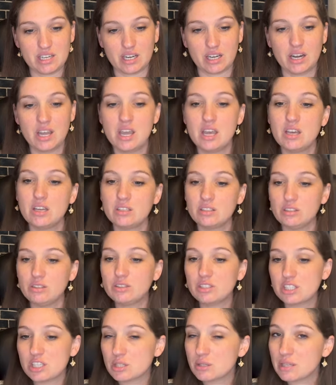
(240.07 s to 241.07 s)
year, you
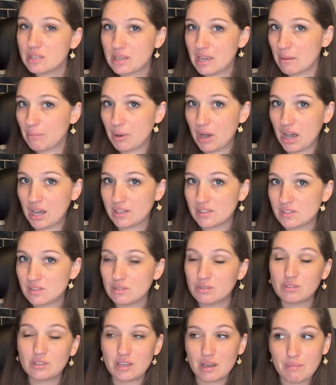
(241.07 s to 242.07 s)
can just hit pause.
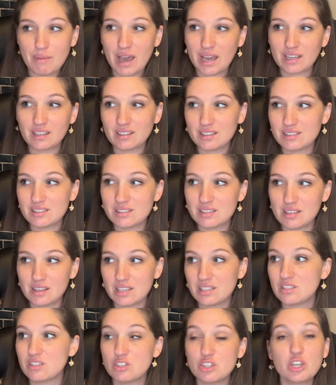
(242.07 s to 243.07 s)
You can come back and listen to
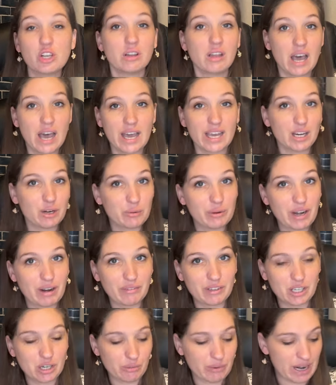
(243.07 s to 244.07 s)
this in July or
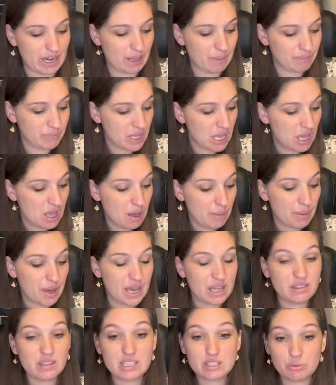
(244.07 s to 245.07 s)
whenever you're ready.
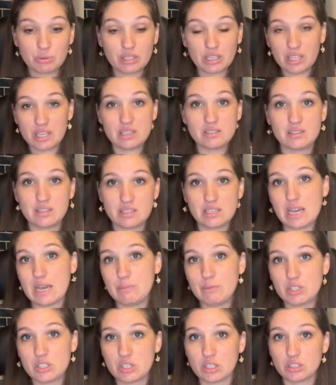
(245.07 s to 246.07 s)
But this really is the
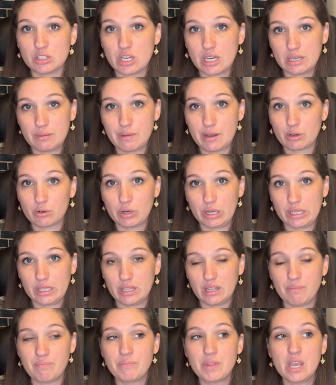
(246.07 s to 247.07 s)
time to start talking about
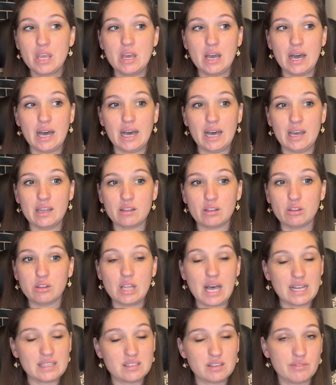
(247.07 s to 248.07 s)
curriculum. Uh,
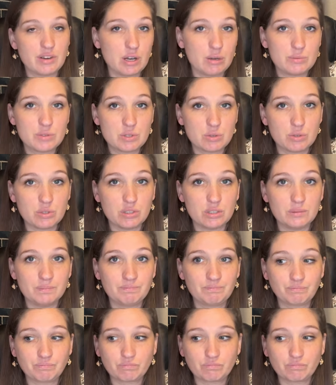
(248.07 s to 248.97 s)
lots of homeschool